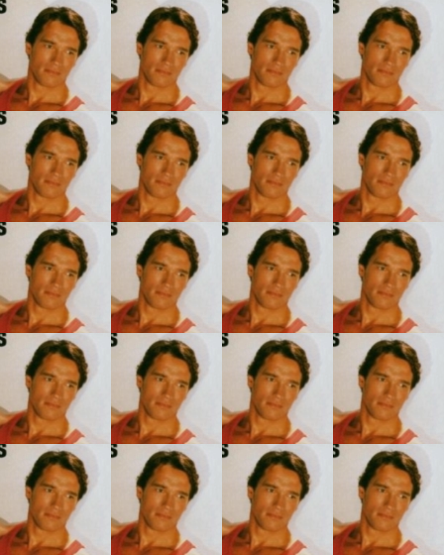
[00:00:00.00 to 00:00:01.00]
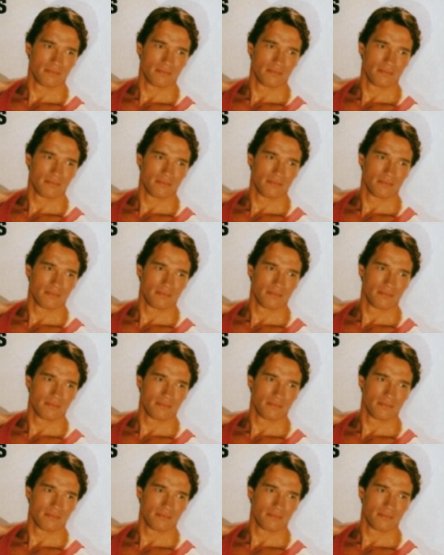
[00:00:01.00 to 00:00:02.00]

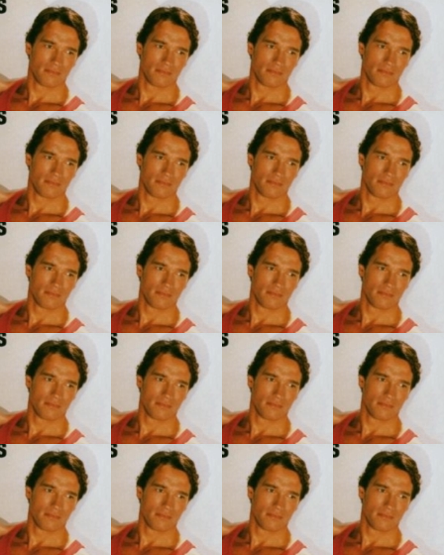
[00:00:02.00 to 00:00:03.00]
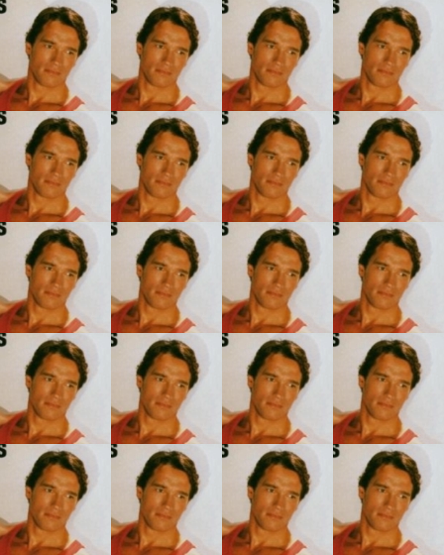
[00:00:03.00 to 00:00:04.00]

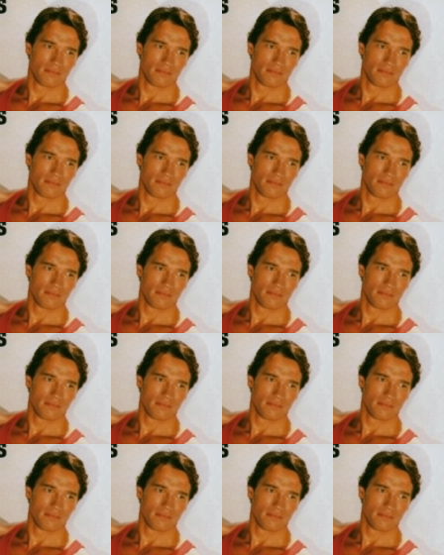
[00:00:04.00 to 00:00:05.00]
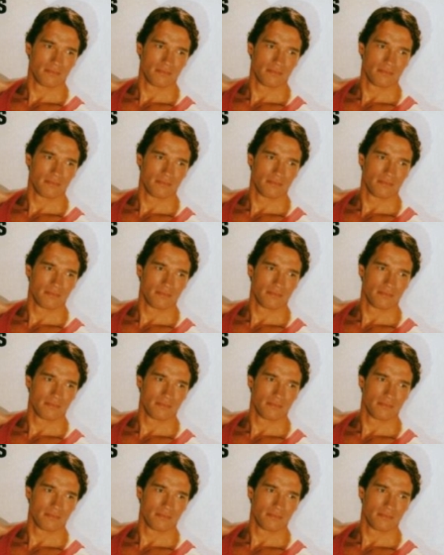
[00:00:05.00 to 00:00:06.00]

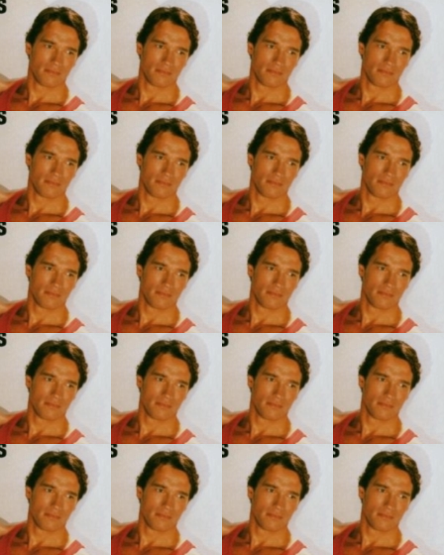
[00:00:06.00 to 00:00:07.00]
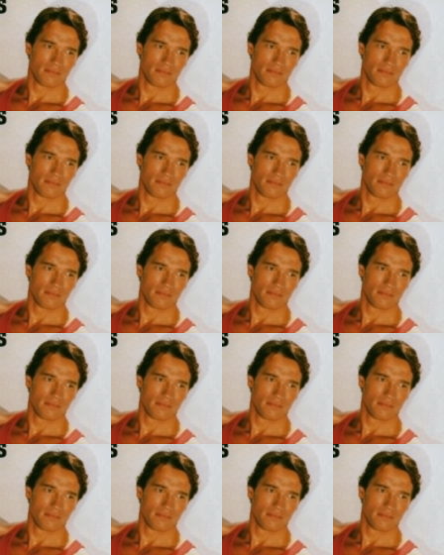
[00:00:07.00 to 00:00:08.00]
The face doesn't move, so there is nothing to read.